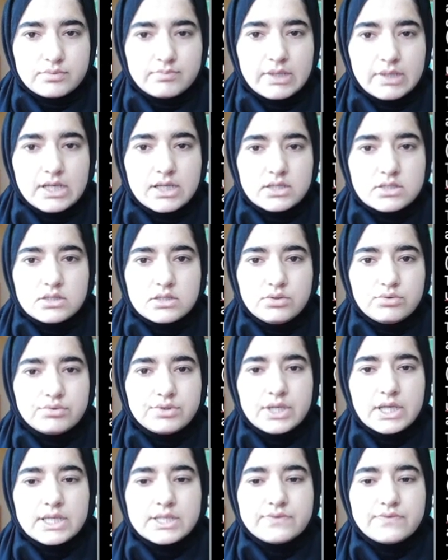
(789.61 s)
because
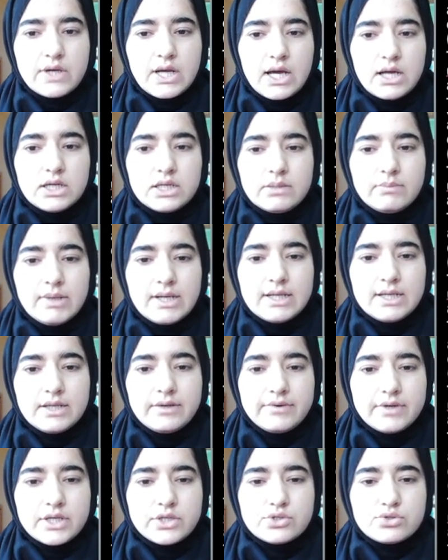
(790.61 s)
nutrients will
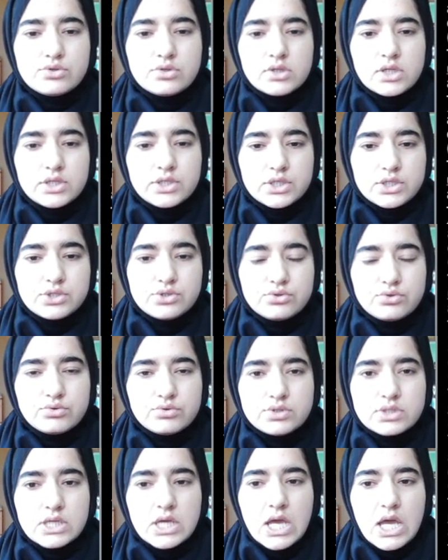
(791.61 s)
ultimately reach to the
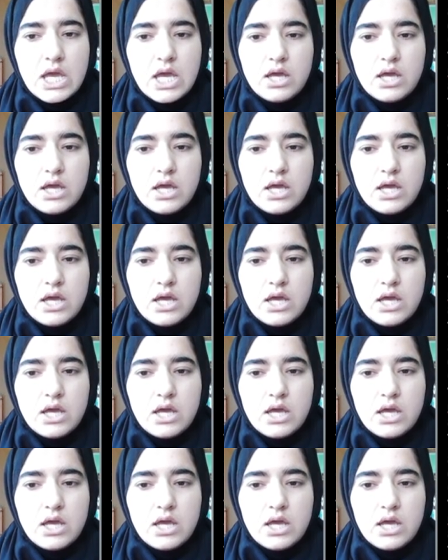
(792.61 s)
tissues,